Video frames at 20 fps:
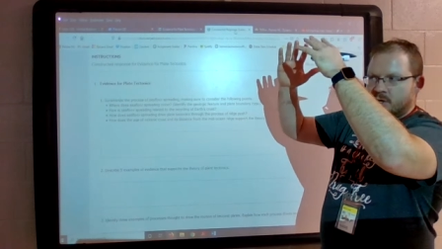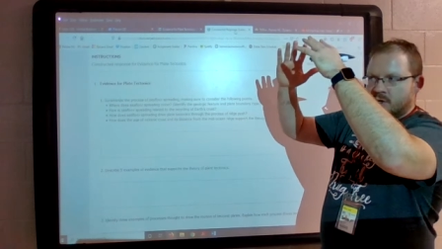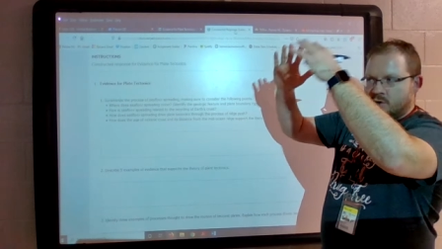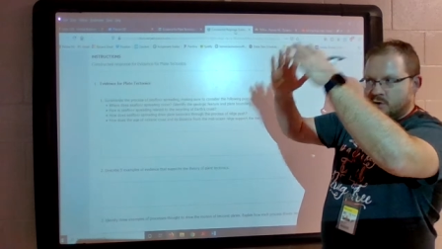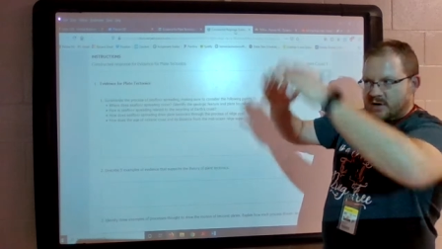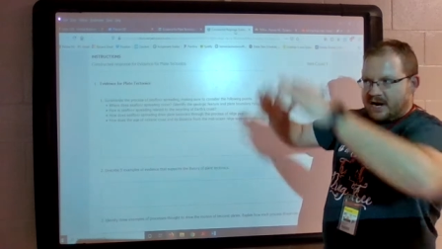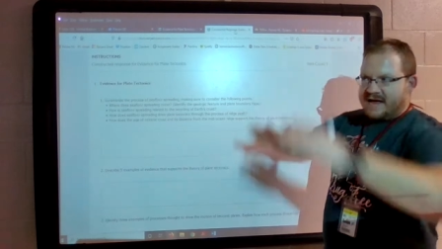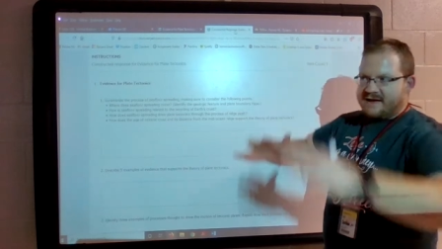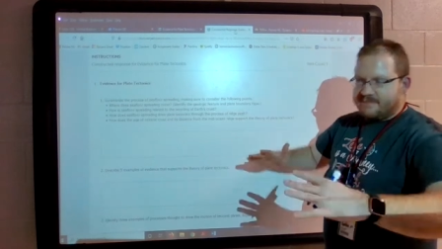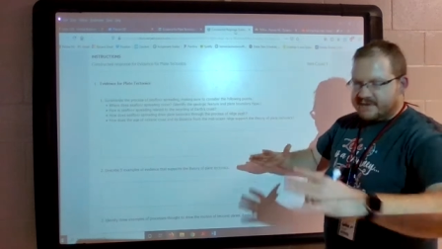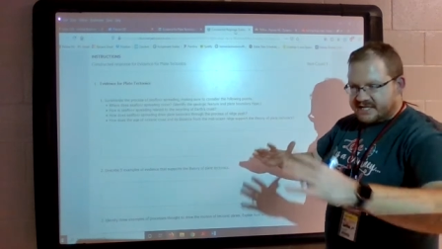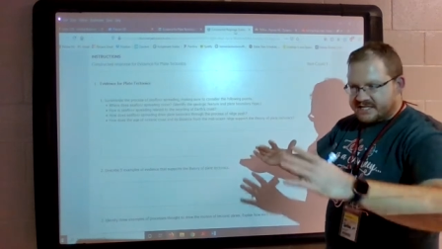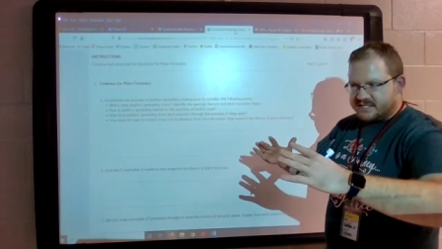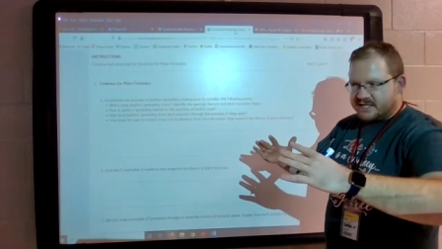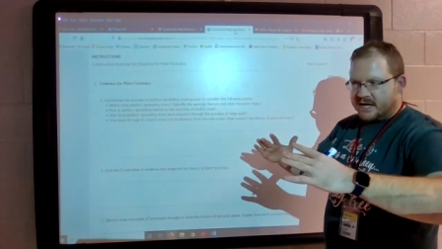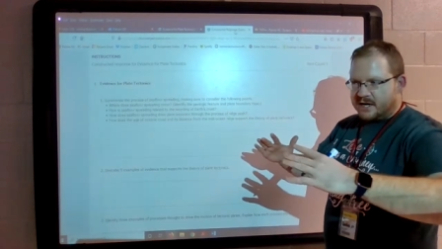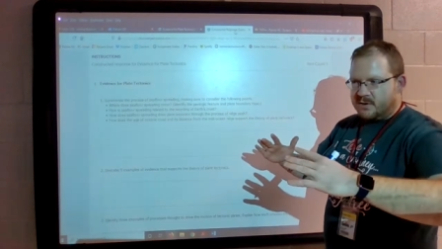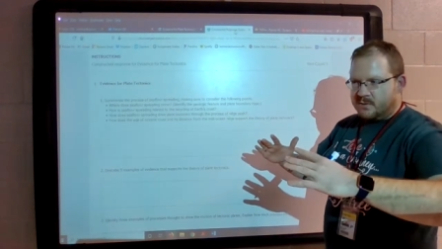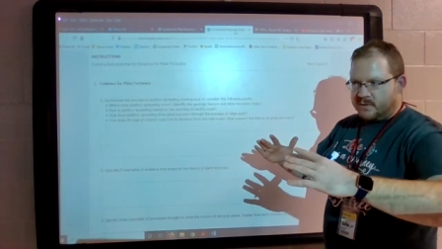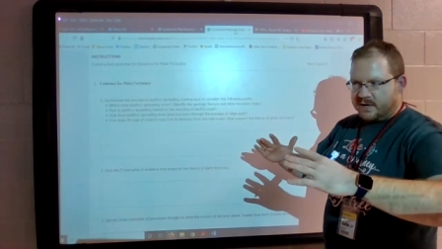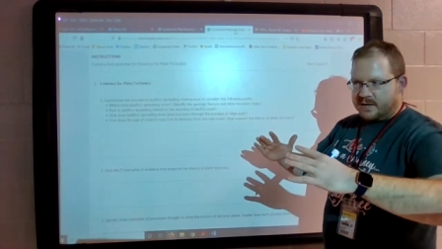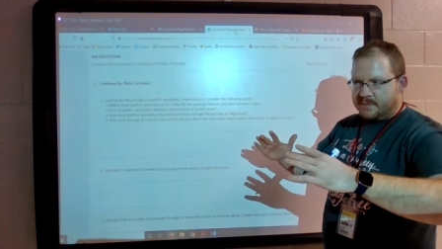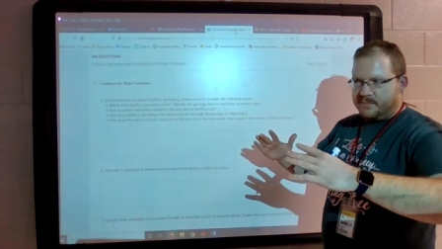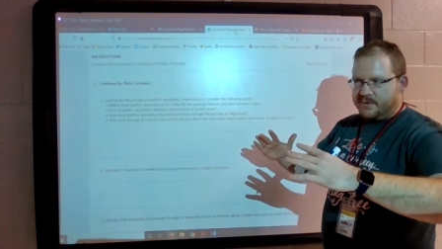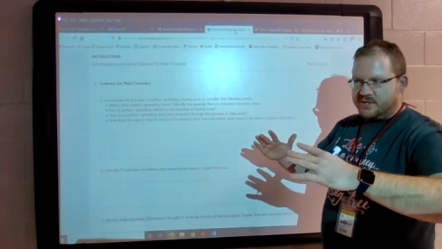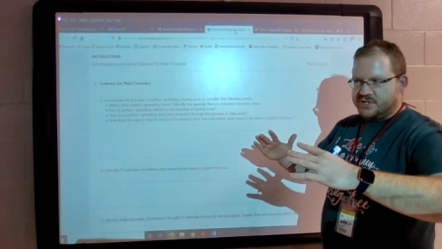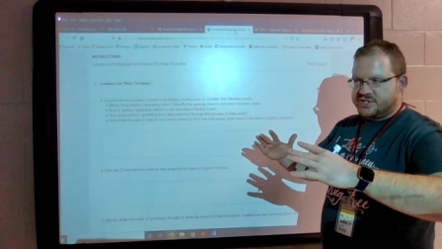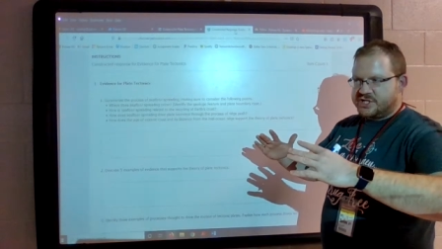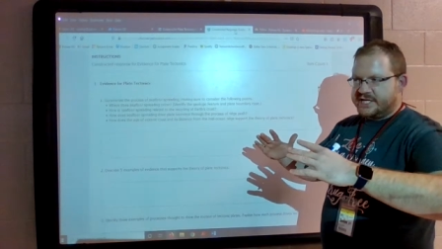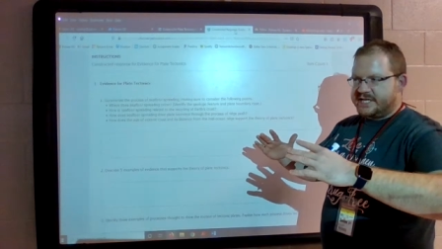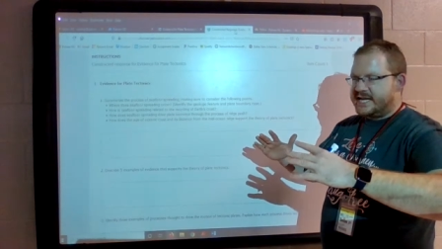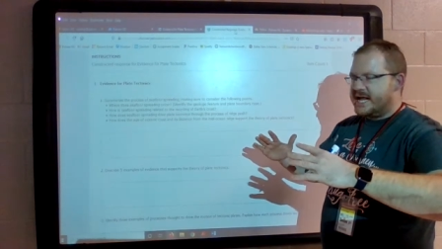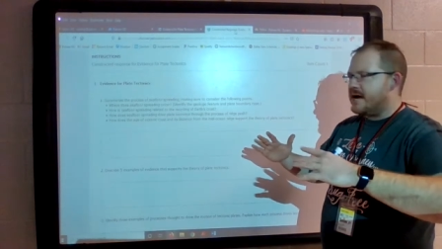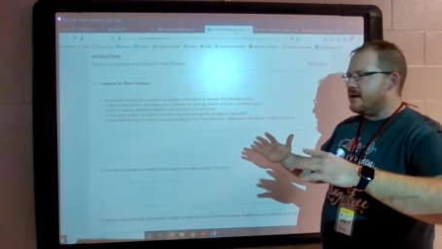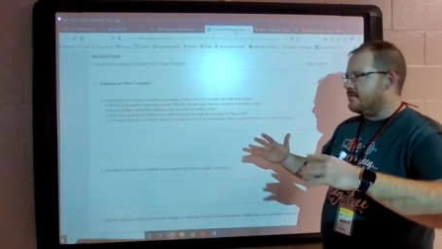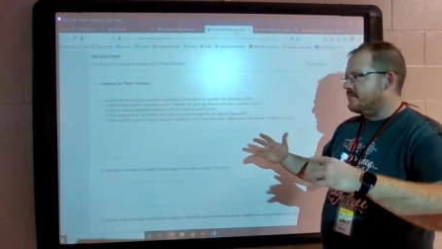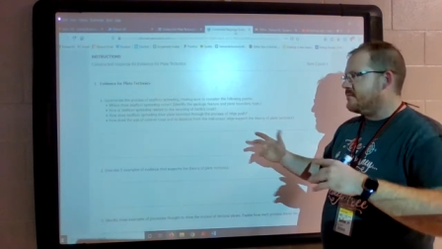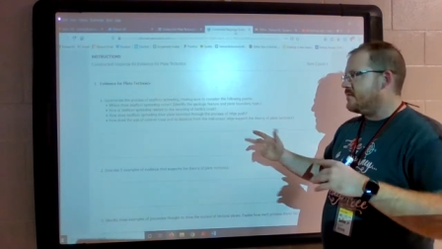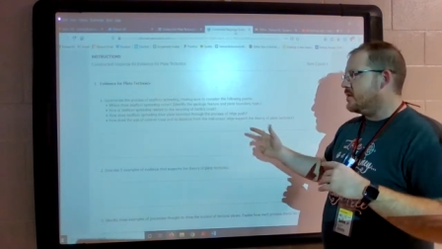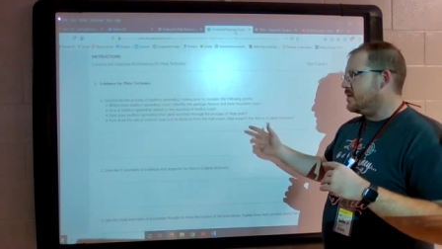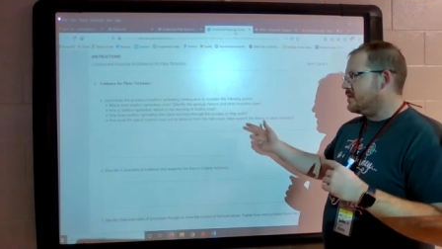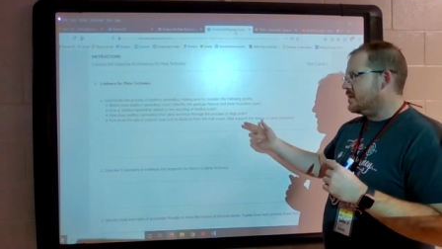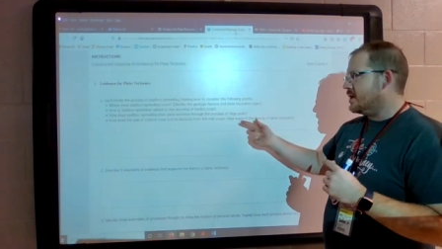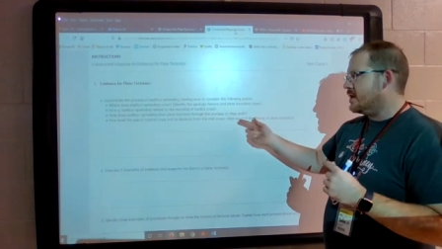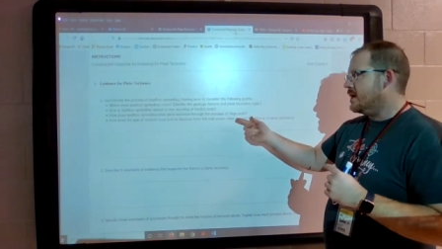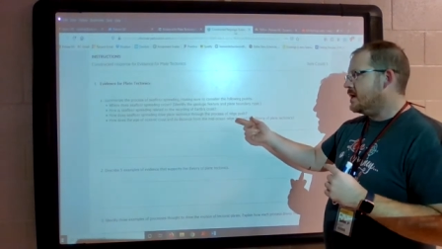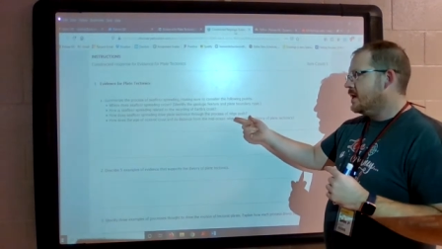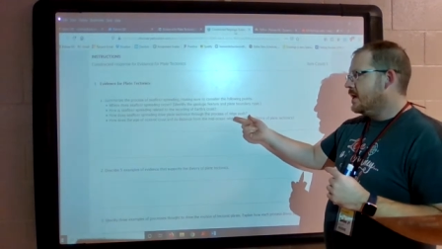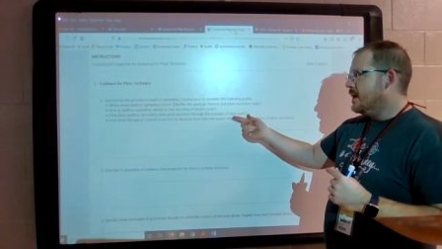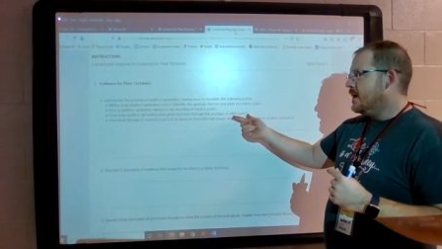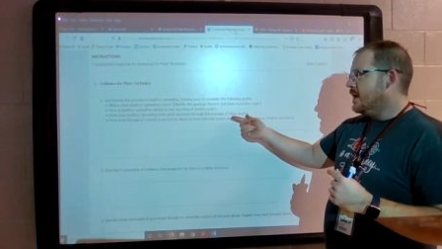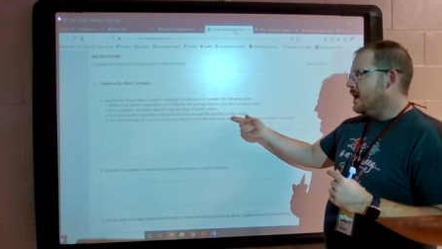gravity's going to want to push it down further.